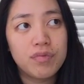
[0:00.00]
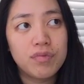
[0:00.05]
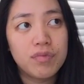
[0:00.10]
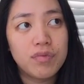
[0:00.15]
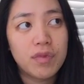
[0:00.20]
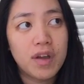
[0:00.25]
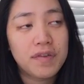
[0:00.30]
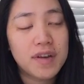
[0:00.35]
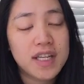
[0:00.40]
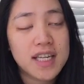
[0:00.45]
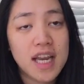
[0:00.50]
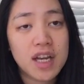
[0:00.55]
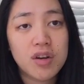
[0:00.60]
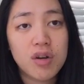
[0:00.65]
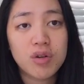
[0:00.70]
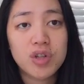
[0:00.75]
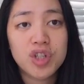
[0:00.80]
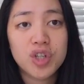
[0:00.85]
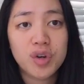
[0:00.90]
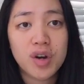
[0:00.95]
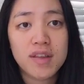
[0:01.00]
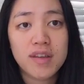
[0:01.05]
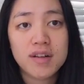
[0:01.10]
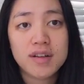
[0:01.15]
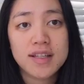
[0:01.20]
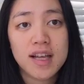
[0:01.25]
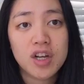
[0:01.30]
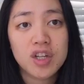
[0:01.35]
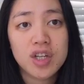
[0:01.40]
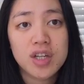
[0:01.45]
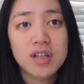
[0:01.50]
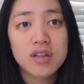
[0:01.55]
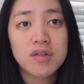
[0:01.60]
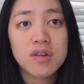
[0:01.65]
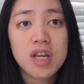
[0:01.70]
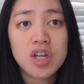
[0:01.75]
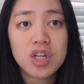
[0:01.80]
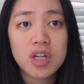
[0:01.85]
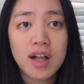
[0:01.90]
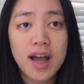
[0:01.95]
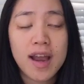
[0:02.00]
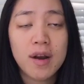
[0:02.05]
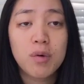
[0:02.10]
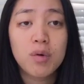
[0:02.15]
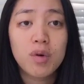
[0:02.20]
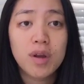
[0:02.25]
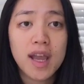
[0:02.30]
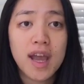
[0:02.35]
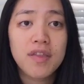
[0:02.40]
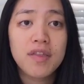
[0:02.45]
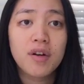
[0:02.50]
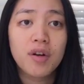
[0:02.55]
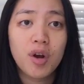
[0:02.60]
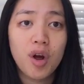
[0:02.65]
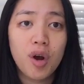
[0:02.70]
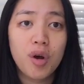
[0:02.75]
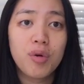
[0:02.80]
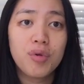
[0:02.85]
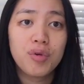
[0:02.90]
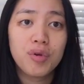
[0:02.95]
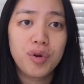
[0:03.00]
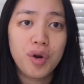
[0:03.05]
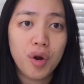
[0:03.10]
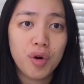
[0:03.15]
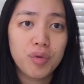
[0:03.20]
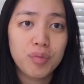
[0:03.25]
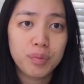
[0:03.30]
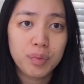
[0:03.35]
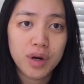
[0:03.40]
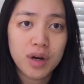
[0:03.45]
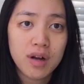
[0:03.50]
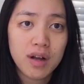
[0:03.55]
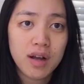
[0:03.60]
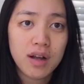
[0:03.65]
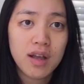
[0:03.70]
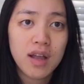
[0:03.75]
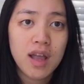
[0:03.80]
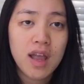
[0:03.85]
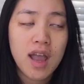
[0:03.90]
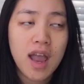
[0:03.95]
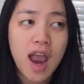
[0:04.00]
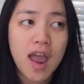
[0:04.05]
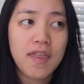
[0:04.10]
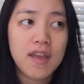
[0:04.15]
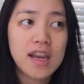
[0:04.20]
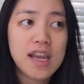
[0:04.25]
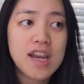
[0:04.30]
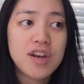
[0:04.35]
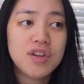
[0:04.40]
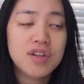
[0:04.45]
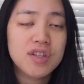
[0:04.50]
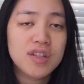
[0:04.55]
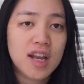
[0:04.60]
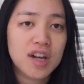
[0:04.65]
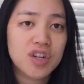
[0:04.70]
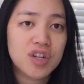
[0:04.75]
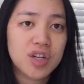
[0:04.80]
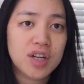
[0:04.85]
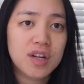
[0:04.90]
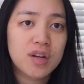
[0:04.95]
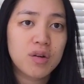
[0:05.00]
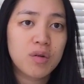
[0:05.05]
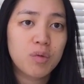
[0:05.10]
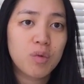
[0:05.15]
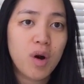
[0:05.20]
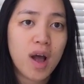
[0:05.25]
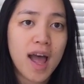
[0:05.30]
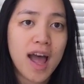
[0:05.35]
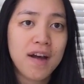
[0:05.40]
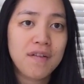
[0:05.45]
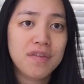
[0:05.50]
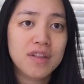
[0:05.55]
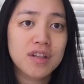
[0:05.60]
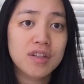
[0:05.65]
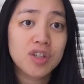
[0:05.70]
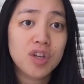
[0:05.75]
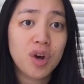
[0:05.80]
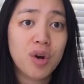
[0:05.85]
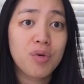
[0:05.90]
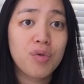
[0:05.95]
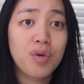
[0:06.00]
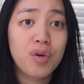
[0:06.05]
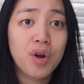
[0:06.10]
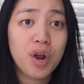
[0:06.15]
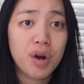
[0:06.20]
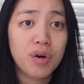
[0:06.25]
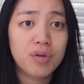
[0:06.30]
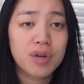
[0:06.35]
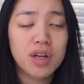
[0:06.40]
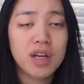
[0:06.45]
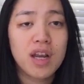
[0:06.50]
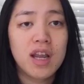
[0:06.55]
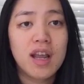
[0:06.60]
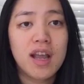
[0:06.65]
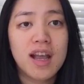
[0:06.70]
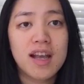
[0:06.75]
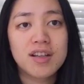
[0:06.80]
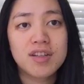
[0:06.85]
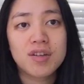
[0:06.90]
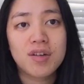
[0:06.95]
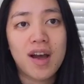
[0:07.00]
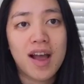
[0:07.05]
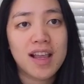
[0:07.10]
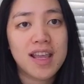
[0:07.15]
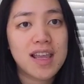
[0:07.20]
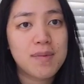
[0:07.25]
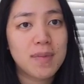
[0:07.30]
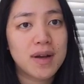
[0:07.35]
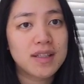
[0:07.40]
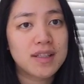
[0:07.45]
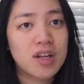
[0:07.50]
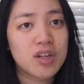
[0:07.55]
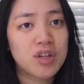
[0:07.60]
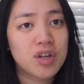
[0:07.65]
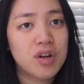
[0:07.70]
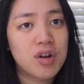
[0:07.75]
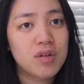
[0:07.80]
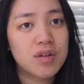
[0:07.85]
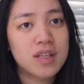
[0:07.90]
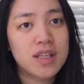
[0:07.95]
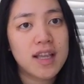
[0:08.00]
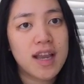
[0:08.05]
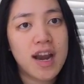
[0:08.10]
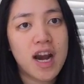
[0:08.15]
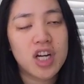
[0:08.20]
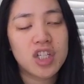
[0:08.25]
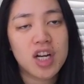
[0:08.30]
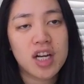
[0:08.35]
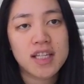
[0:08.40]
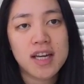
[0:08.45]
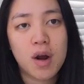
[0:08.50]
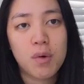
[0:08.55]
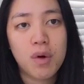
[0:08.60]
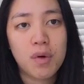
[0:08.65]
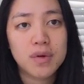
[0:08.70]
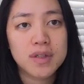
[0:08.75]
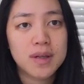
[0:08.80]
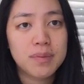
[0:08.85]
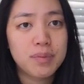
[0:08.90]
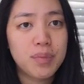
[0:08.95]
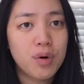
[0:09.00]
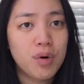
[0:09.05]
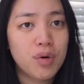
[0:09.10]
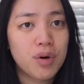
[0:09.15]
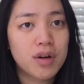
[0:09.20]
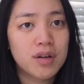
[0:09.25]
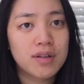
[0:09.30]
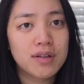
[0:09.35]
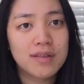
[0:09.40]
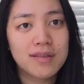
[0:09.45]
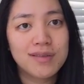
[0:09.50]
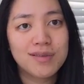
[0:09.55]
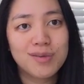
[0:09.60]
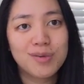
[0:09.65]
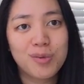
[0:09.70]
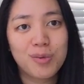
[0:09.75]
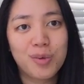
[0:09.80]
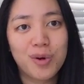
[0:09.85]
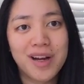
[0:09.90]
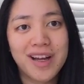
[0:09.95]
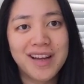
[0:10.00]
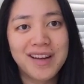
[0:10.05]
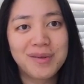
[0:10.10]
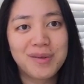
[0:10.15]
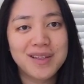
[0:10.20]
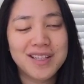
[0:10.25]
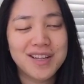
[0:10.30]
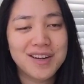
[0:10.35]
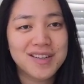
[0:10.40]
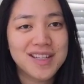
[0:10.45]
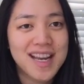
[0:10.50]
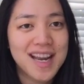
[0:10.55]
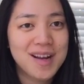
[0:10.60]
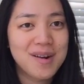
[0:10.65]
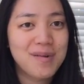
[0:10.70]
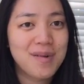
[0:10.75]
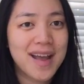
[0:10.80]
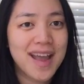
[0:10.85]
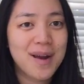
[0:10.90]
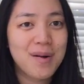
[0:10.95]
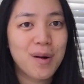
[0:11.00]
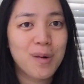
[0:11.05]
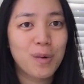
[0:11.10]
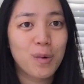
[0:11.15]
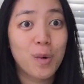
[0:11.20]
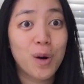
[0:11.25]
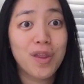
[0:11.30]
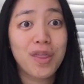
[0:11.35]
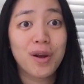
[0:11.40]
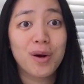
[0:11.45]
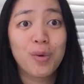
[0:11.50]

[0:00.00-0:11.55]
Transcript: if I take notes during their session. So each client will get their own notebook, and then each session will have its own note. And so I keep my session notes there, jot down what was important, what was their takeaway, what they're